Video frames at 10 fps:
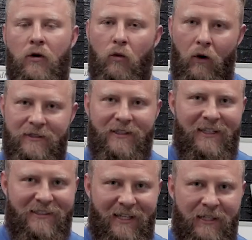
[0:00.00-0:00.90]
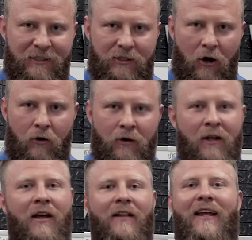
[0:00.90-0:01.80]
Once that's set in stone,
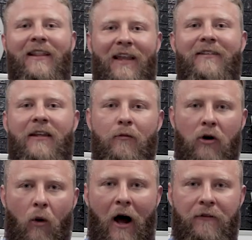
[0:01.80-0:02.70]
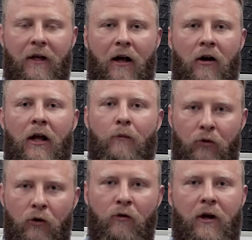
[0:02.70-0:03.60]
then let them go out there and
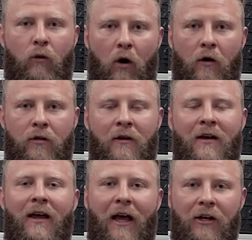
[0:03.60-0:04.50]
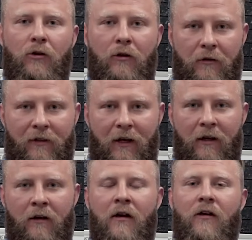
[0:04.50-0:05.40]
prove their worth and do their
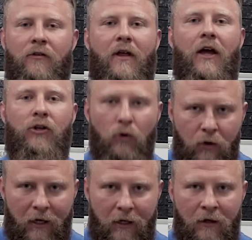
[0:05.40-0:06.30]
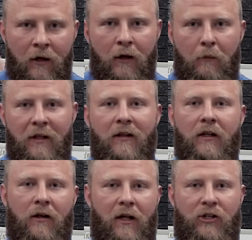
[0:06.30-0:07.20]
thing so that you can be the
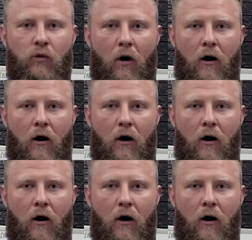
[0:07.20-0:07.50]
leader that you